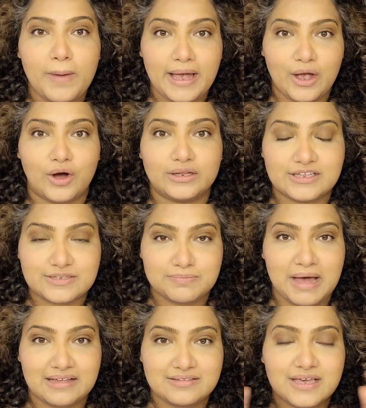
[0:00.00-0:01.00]
my god, this
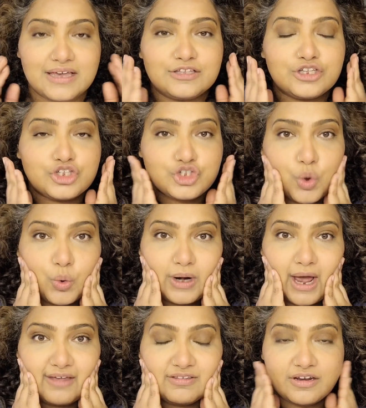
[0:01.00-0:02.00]
mask is so
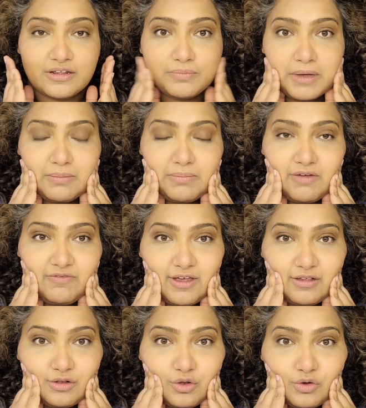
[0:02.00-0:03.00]
nice. It has made my
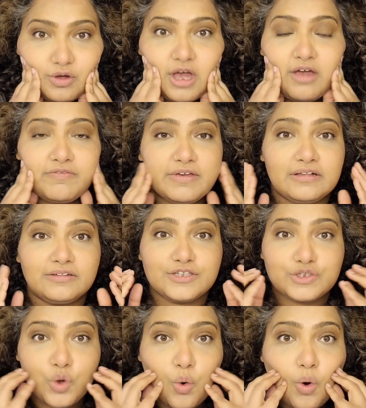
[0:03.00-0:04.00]
face feel
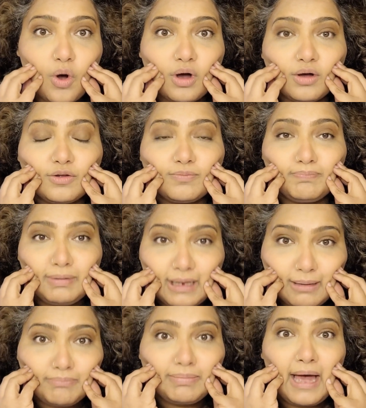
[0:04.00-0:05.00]
so
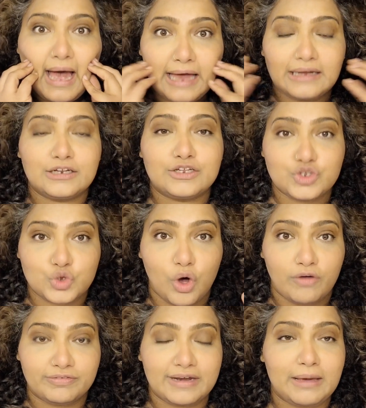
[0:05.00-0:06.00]
plump and
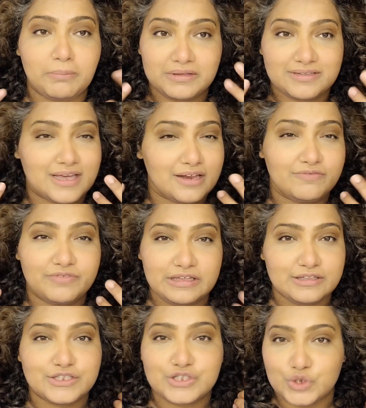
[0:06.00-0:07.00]
soft. Like my skin
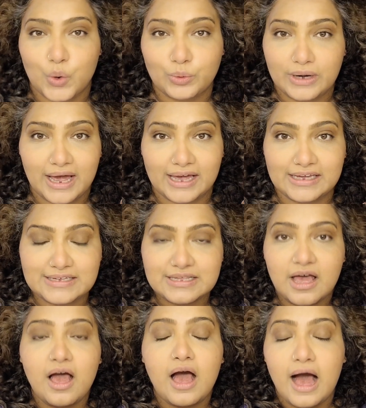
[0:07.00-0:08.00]
feels so nice,
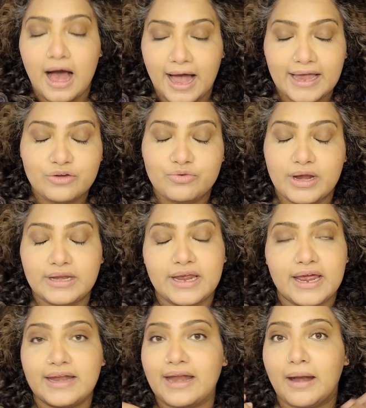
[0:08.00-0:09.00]

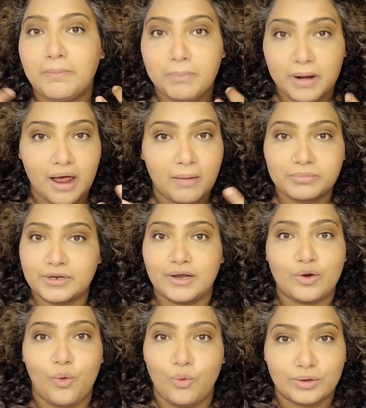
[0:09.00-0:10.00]
hydrated and plumped and
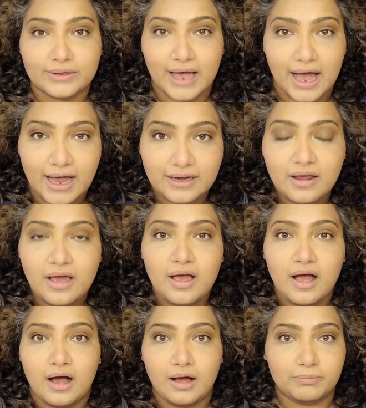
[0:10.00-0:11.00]
all that.
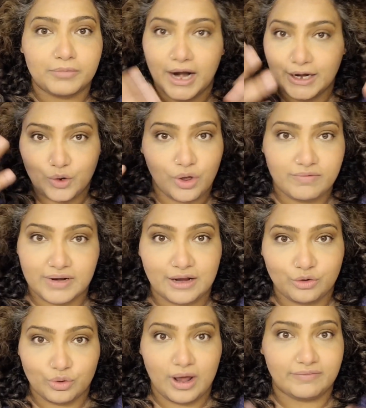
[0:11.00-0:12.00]
Right now even I
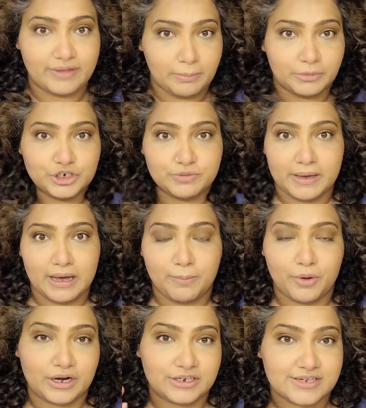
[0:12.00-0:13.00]
don't have that much makeup
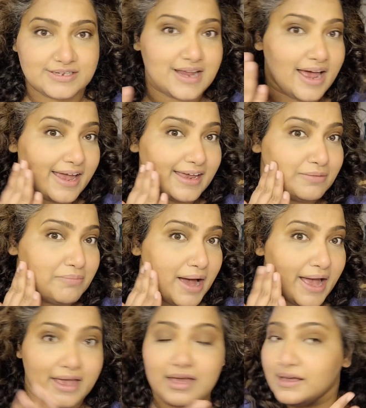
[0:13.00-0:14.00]
on. I just hid
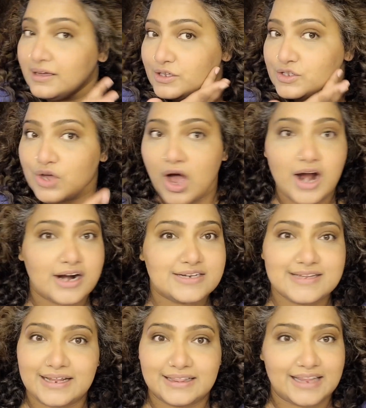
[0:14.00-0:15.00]
my
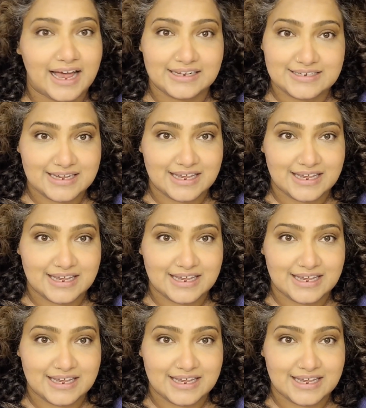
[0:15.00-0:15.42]
scars and that's